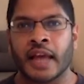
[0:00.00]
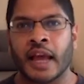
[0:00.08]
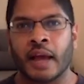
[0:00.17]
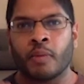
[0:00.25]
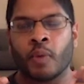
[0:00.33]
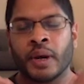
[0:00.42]

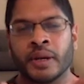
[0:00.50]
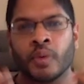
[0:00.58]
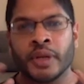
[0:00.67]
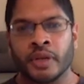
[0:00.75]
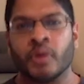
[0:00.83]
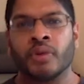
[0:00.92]
what are
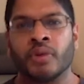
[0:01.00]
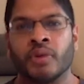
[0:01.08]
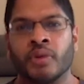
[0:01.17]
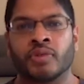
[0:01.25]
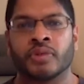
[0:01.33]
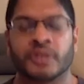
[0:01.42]
your
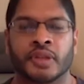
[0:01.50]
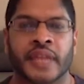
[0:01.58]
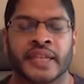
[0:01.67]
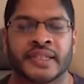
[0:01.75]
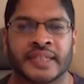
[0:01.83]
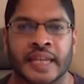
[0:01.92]
thoughts on that
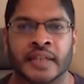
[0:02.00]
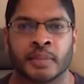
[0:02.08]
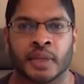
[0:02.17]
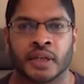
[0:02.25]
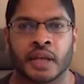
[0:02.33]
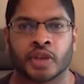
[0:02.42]
sentiment?
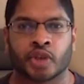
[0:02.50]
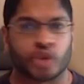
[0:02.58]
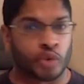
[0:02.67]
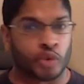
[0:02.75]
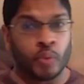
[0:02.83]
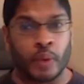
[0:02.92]
Like,
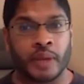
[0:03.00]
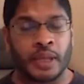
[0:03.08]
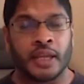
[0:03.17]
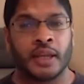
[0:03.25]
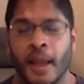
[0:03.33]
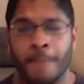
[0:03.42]
should we
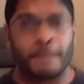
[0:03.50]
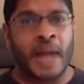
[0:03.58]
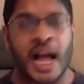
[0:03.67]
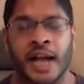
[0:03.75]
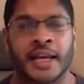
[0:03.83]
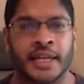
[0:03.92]
be
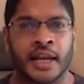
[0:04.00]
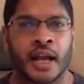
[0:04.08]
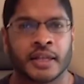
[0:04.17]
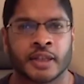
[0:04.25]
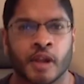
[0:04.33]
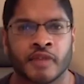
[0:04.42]
marketing
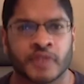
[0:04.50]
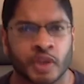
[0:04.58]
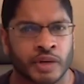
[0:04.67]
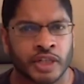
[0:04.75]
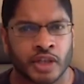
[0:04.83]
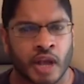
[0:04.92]
ourselves
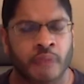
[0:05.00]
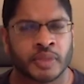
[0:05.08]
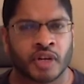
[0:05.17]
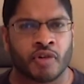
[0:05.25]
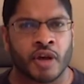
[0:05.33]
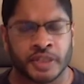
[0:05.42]
during times of crisis,